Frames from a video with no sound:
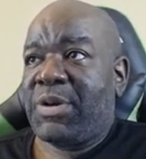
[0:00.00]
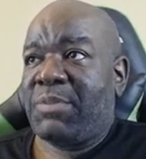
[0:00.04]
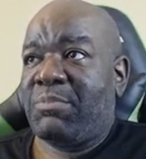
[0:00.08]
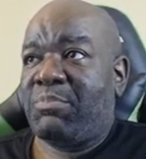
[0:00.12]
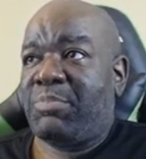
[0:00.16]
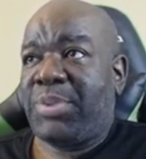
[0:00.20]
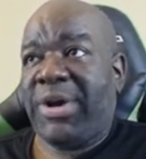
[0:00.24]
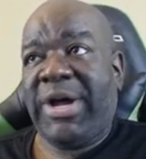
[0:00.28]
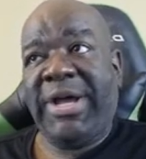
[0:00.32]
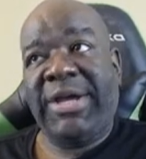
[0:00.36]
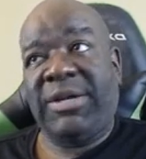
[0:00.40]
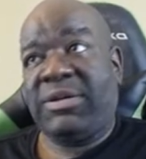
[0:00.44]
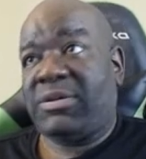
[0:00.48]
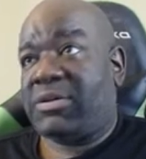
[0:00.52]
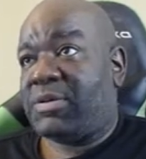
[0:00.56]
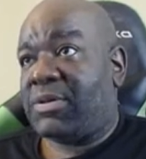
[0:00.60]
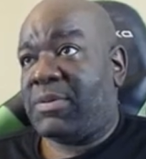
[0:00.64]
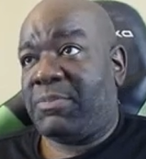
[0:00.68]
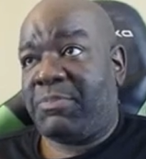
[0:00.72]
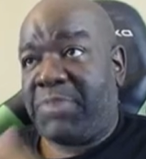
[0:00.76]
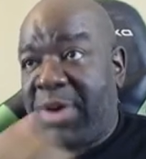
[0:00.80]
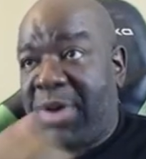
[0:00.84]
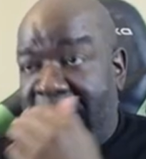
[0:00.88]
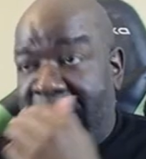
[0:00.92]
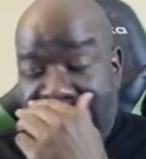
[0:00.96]
But
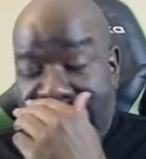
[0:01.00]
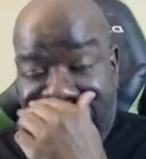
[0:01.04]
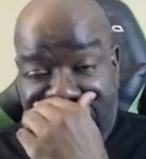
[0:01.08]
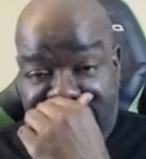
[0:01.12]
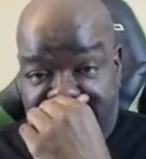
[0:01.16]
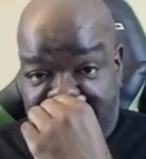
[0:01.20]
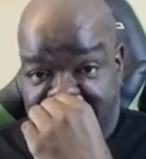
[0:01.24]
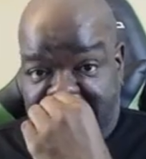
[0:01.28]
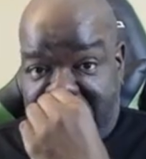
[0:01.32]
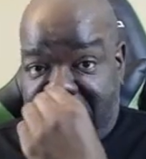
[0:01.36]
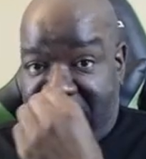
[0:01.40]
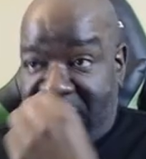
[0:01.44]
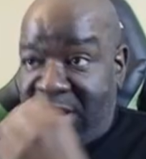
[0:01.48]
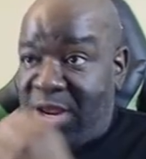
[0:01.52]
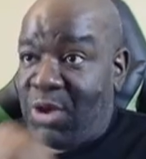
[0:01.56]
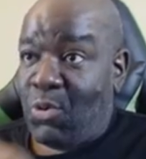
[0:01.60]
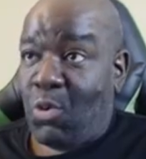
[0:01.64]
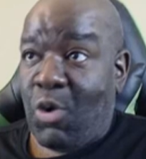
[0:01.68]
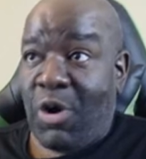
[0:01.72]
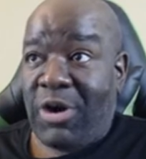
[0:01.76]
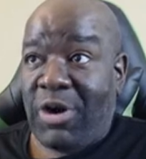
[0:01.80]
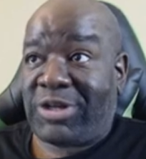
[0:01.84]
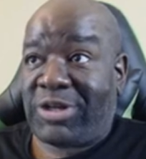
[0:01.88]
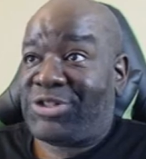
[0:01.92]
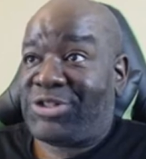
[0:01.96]
Penny, Penny
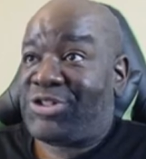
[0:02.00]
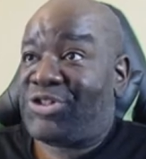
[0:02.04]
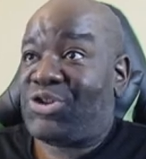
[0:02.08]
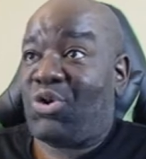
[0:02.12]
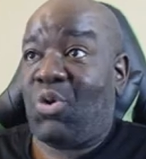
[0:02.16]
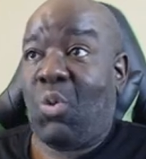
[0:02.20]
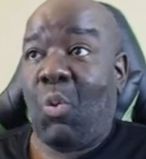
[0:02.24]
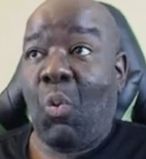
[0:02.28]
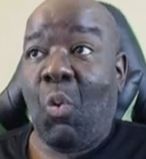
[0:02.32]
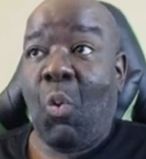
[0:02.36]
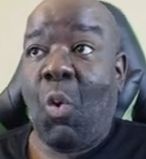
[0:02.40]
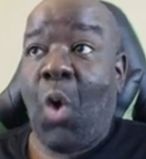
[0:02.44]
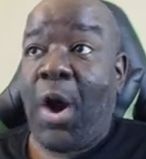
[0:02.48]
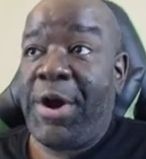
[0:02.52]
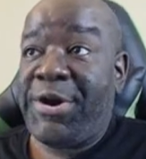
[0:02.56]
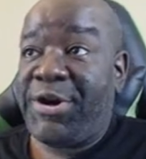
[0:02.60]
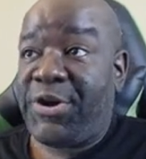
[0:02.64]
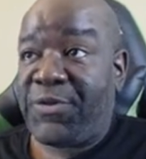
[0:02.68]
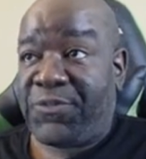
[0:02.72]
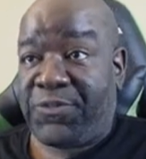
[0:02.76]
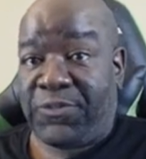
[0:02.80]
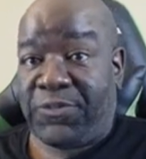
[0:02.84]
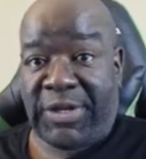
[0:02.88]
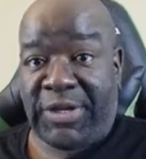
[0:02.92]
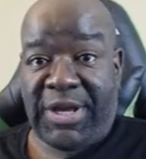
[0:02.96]
works
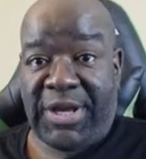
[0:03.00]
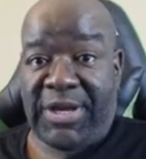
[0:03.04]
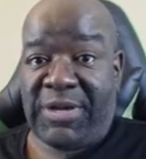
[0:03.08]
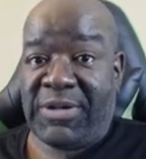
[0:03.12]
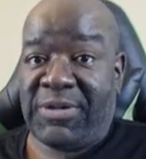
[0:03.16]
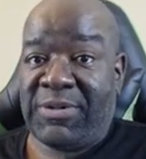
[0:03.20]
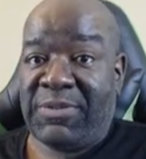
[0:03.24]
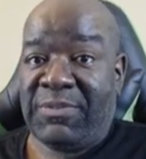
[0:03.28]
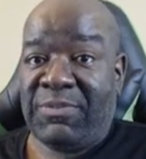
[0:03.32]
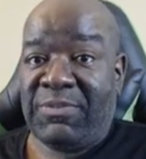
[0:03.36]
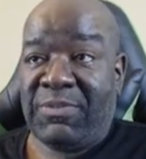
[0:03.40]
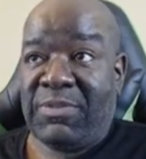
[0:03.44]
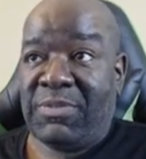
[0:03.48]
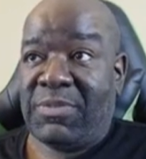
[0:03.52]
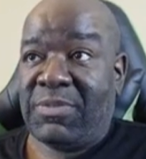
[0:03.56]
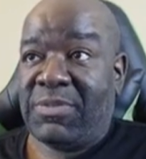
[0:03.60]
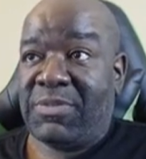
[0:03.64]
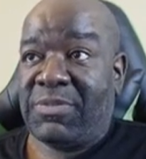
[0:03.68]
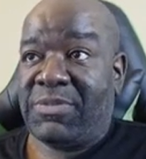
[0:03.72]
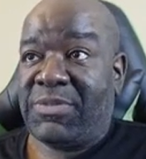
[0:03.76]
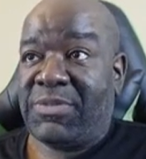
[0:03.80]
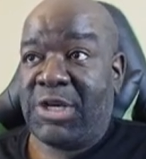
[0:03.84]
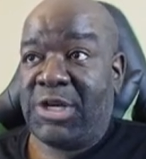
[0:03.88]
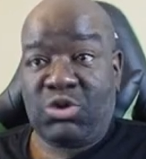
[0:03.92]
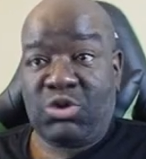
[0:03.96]
wonderfully.
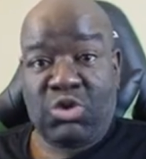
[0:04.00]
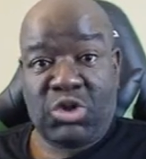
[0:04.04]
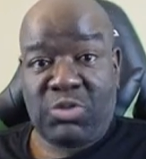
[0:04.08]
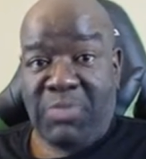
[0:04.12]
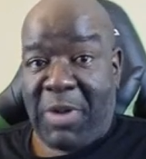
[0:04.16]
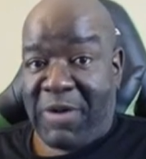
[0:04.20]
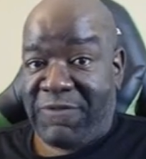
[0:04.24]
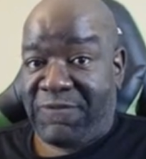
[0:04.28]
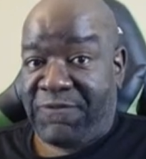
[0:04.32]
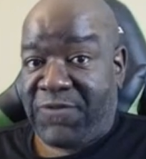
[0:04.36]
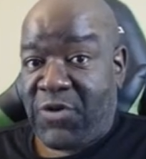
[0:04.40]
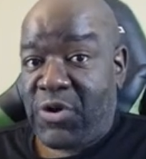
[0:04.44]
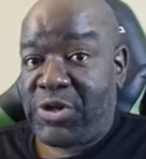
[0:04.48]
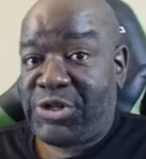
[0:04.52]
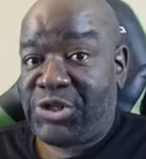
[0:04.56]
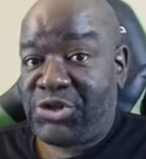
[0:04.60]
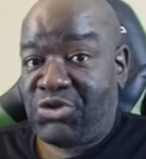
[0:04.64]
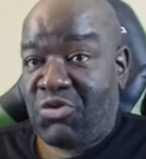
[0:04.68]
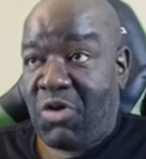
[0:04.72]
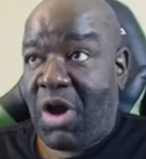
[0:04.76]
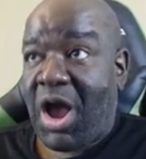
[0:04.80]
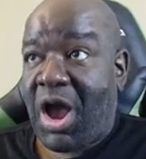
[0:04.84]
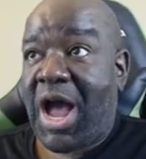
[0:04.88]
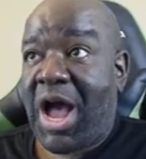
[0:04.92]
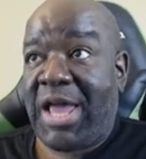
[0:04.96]
This was my first
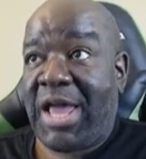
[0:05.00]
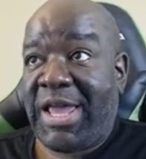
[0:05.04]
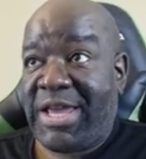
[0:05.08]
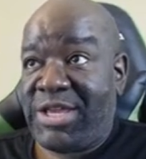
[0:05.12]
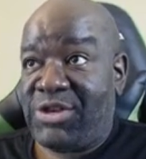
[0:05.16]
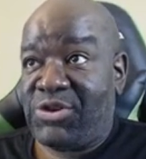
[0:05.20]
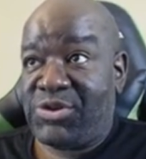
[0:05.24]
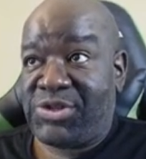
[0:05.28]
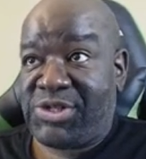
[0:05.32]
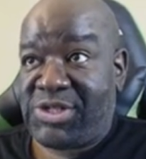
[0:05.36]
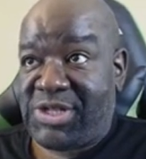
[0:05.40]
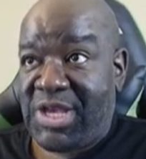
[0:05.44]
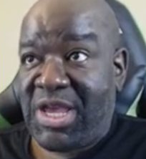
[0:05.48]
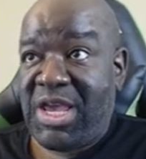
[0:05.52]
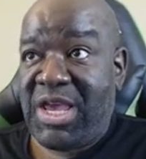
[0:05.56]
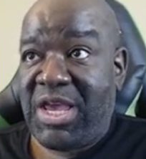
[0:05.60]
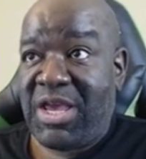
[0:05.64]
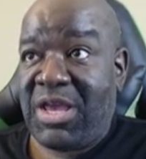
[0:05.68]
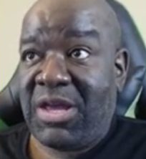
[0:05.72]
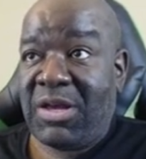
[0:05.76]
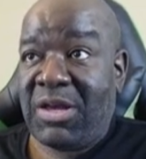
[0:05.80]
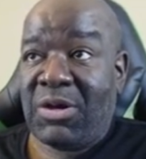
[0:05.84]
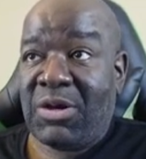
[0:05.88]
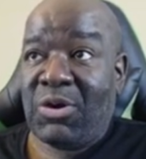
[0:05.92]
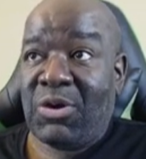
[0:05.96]
try, and you
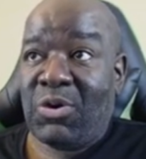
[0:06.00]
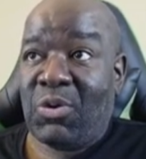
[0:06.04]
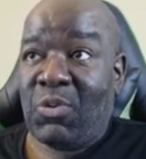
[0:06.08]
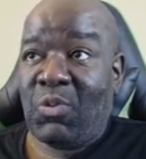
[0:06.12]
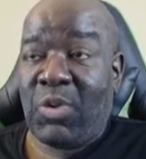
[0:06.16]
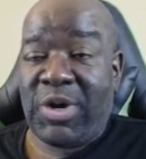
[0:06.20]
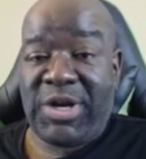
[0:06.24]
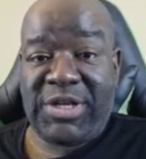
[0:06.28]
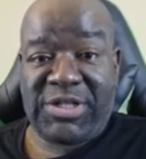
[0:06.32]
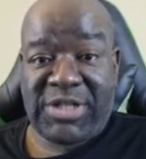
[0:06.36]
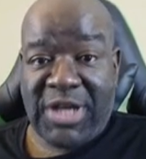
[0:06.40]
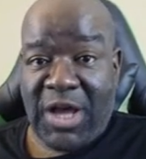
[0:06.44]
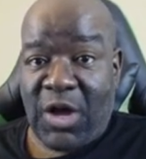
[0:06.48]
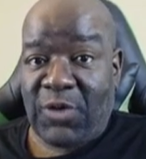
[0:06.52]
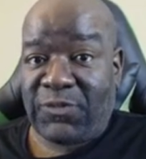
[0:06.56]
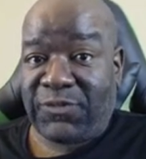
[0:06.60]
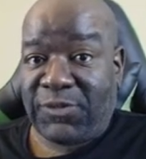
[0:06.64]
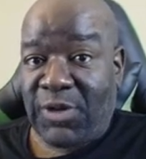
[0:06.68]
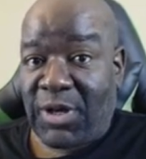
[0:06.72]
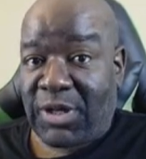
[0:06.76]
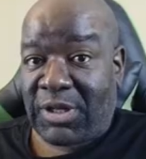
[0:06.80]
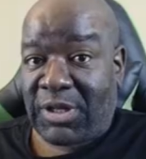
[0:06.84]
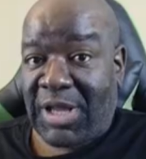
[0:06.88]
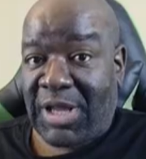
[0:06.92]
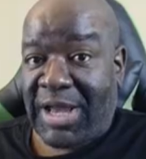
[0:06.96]
see what his health
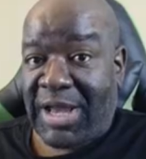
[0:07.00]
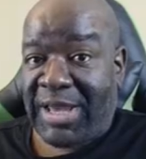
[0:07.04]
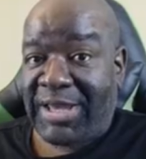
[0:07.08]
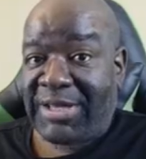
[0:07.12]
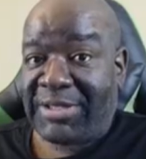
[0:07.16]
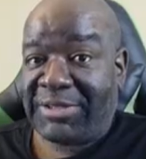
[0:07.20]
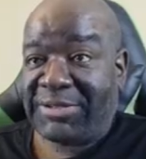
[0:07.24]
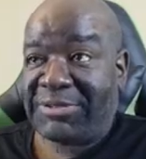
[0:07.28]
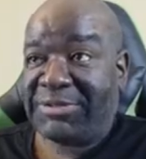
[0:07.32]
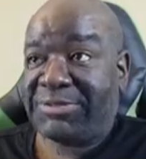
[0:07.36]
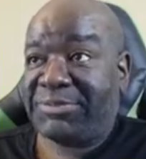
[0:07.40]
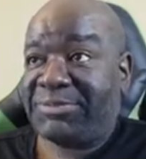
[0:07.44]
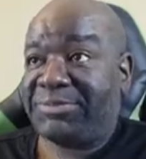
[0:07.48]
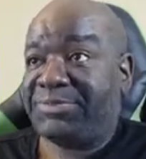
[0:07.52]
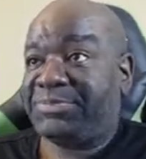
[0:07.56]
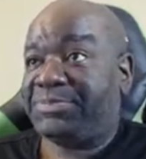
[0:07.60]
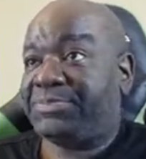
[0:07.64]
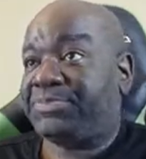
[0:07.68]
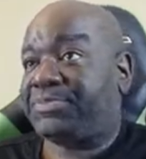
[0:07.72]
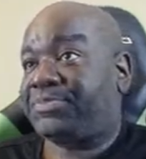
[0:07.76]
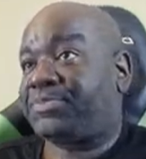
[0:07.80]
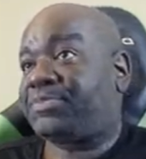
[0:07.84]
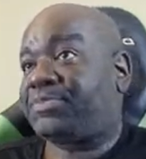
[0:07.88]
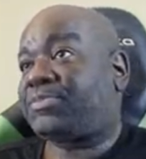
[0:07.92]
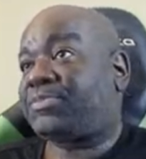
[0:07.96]
looked like.
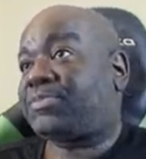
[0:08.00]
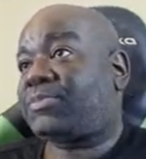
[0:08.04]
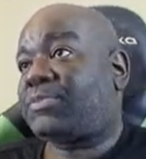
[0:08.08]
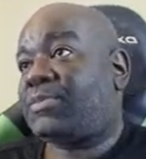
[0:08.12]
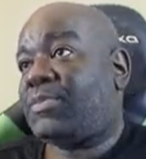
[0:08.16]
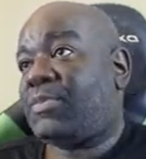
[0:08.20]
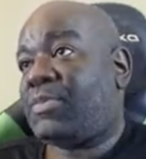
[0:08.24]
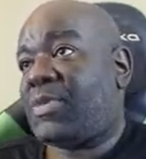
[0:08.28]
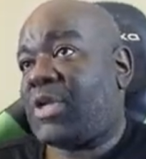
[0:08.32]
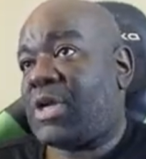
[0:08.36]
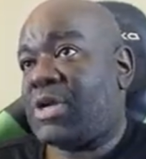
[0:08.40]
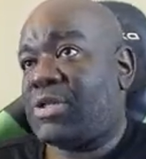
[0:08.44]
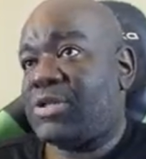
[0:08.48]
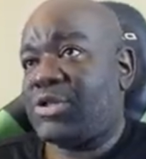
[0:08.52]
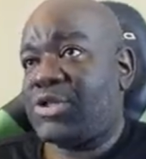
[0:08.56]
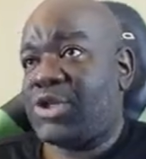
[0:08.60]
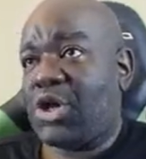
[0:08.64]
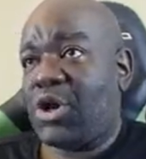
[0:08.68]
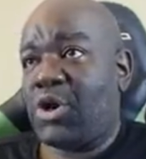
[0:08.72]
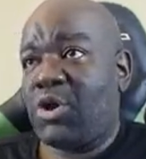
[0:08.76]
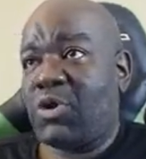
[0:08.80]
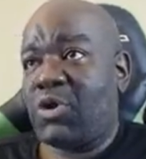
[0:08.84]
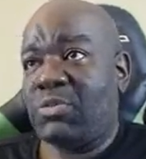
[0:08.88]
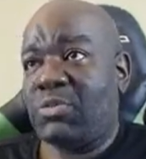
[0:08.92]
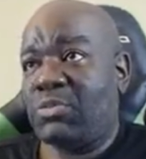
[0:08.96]

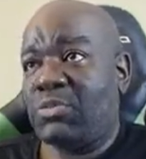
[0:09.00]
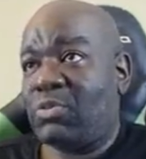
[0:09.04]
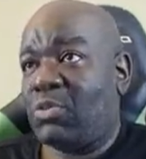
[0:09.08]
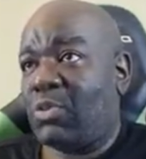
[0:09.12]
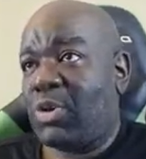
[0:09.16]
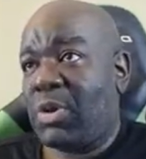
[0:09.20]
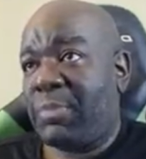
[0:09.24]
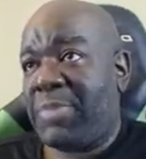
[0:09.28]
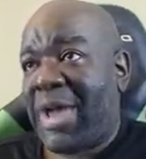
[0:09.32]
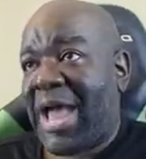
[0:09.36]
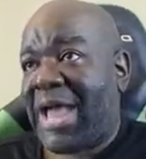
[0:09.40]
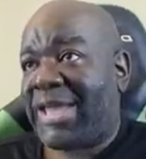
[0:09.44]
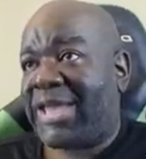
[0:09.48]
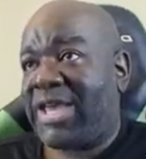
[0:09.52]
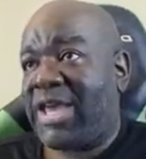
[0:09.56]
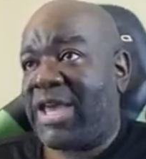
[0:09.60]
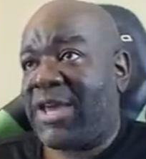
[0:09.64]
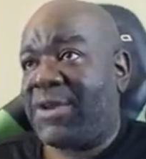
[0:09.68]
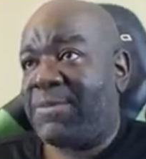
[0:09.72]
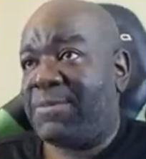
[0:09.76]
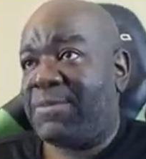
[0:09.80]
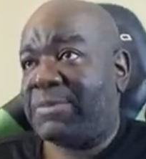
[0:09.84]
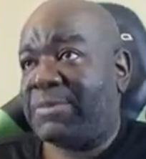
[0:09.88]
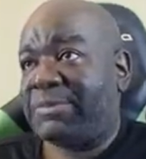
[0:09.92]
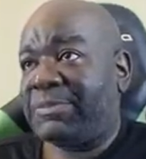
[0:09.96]
So we're back
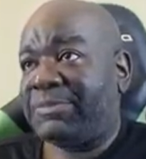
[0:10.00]
in.